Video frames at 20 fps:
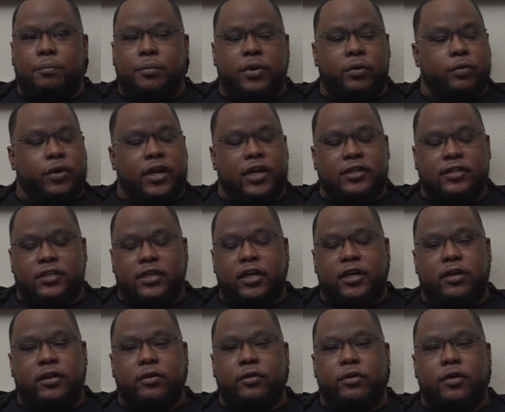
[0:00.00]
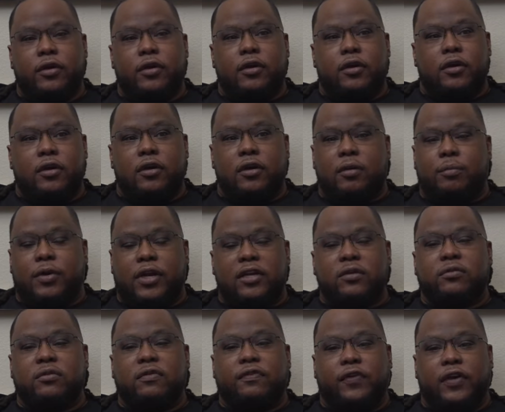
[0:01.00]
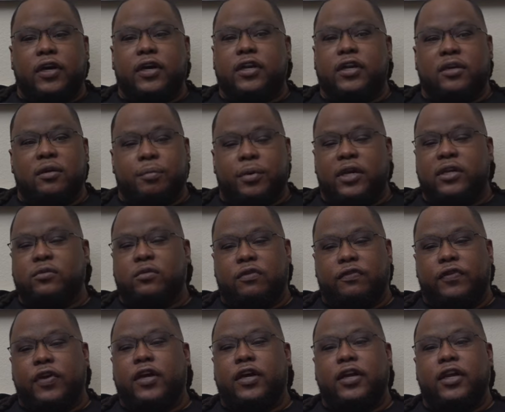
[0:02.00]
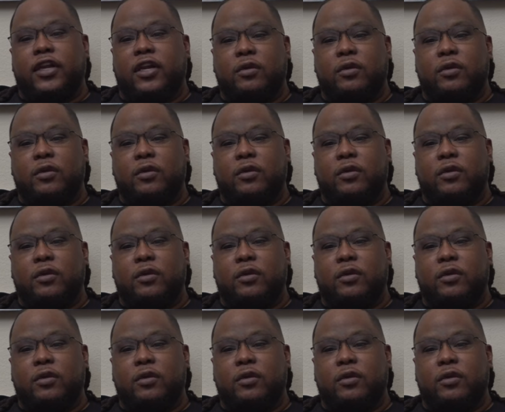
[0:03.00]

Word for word: But when I tell you, the place was flooded. The place was flooded.